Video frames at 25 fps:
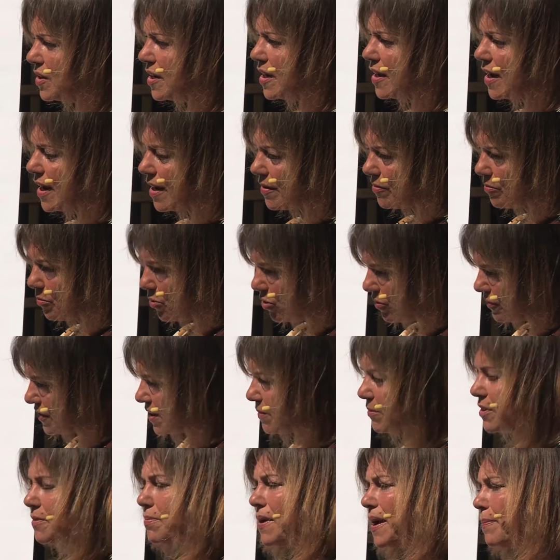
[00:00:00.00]
I moved
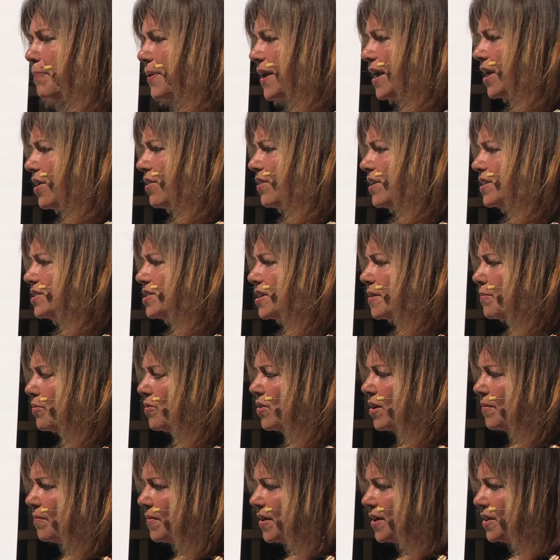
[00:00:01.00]
in with my parents. I
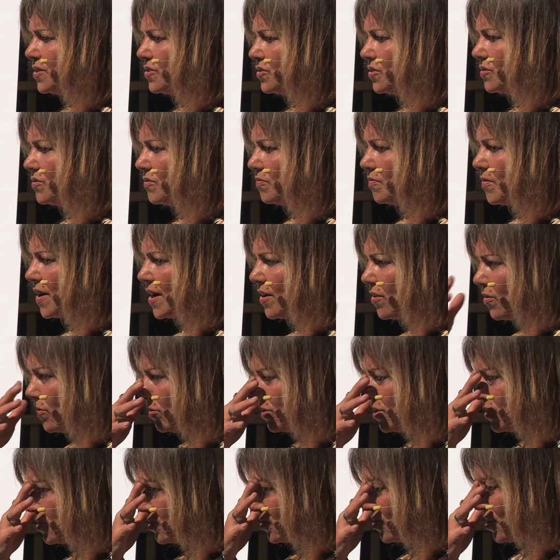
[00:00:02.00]
brought my
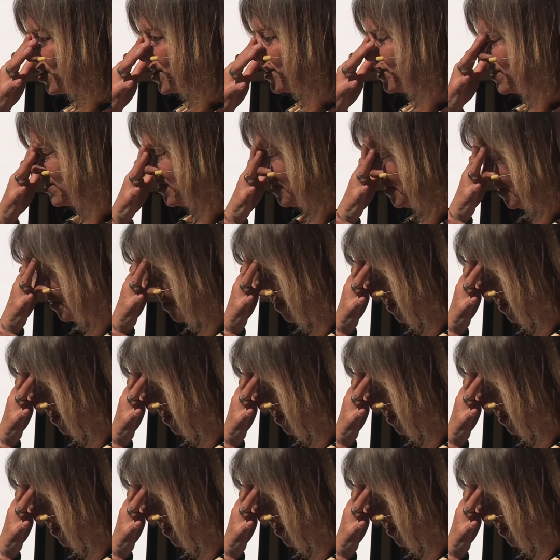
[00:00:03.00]
oldest daughter